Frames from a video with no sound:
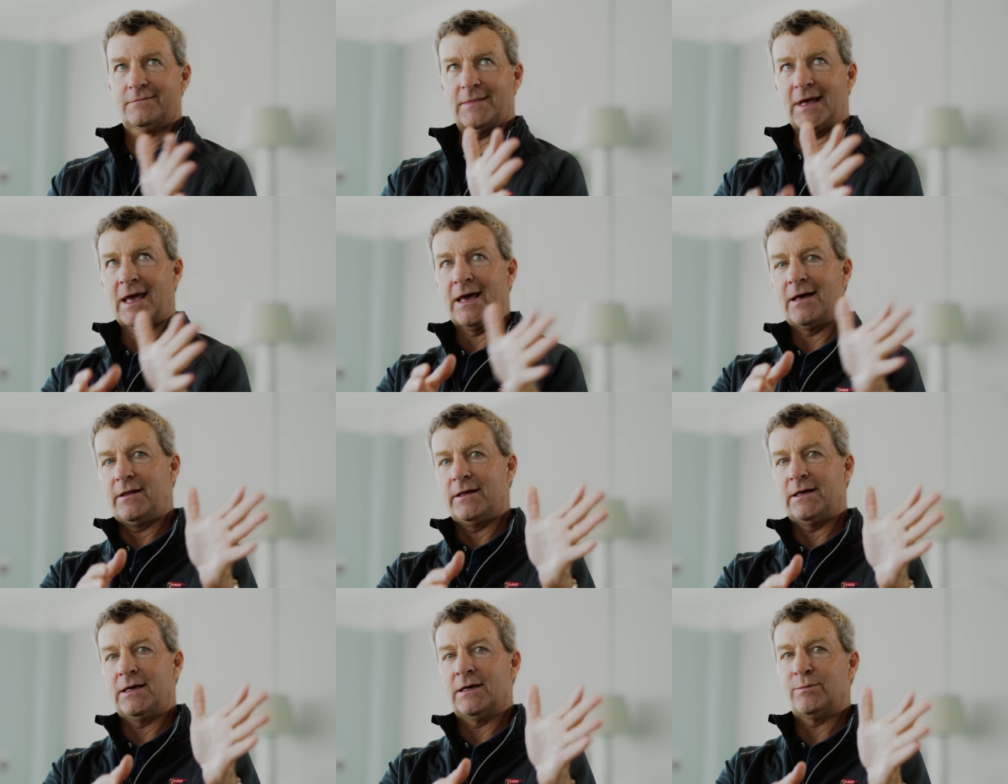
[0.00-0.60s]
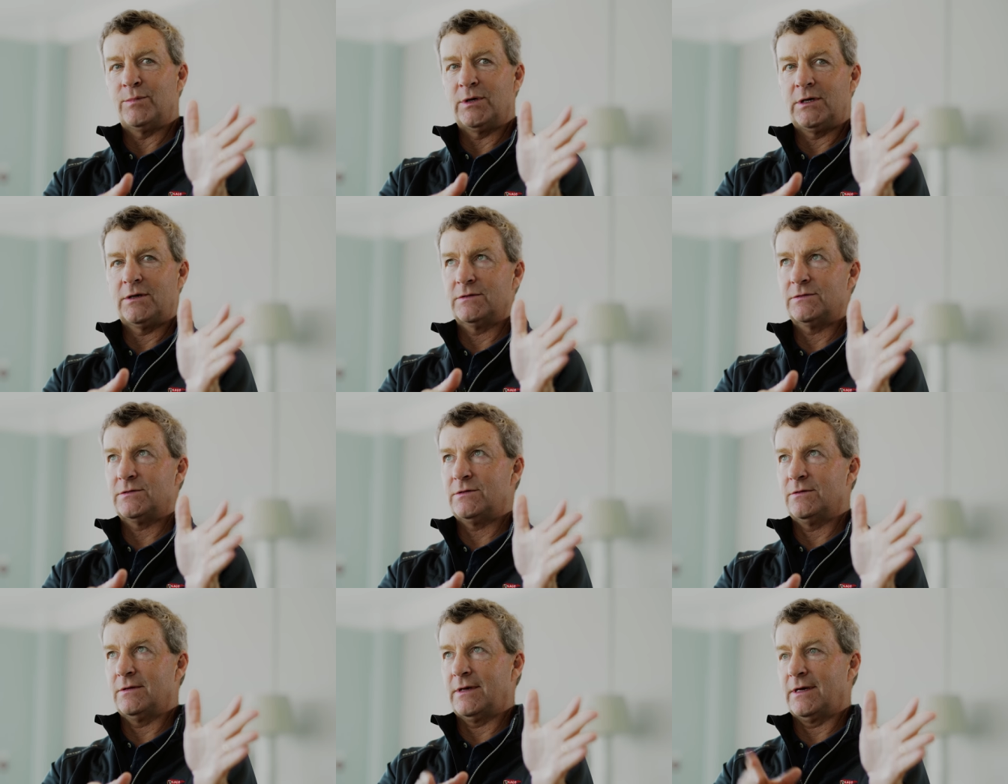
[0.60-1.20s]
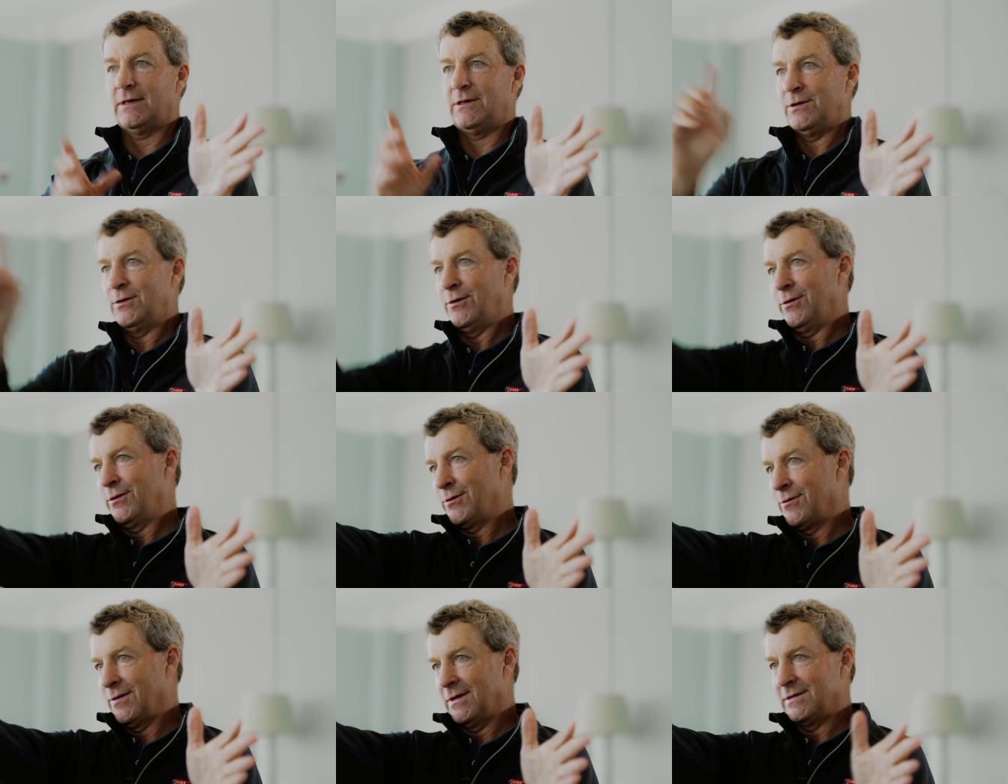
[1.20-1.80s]
alien because you're like, you know
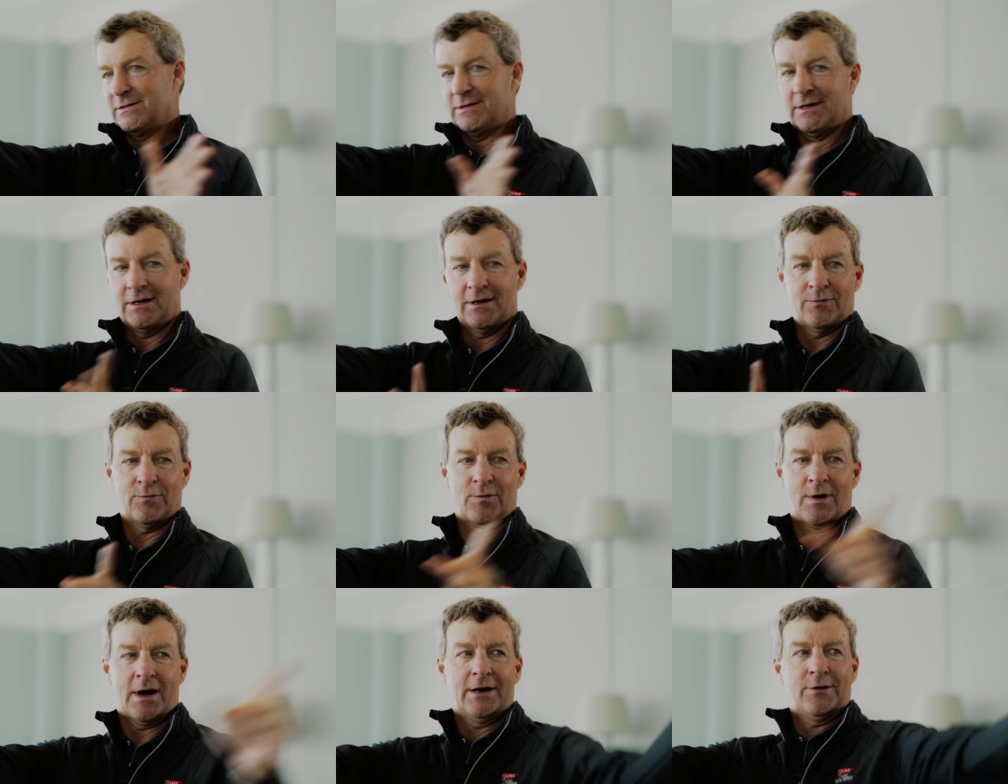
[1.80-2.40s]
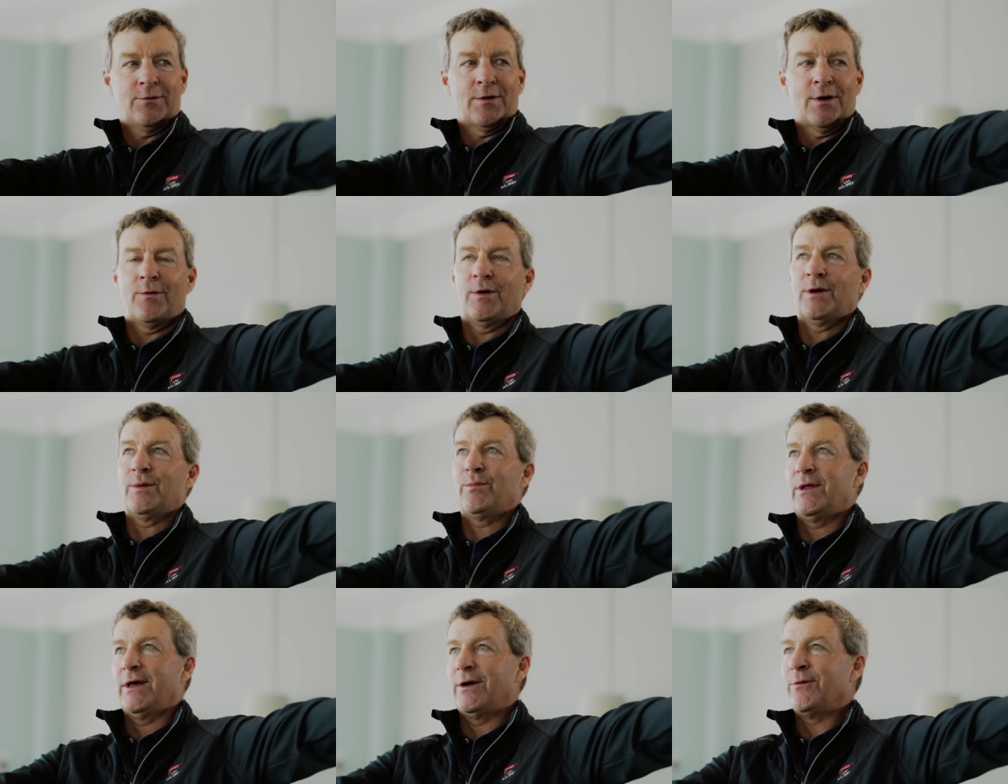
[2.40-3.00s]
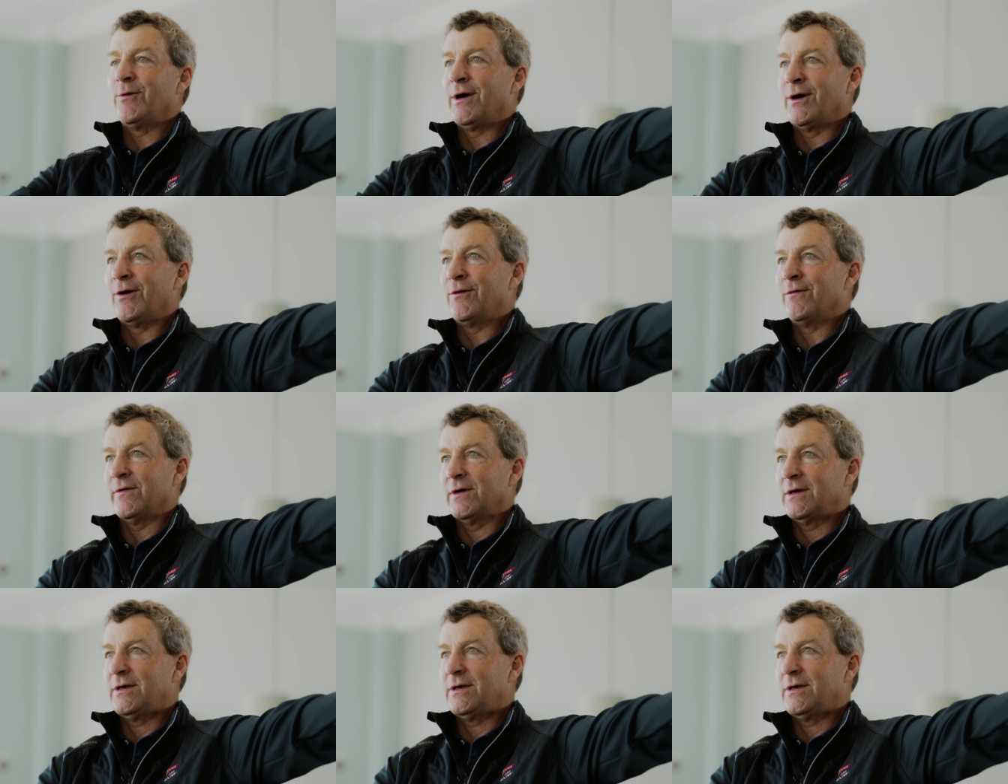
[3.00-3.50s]
the green's there, why do I want to play way over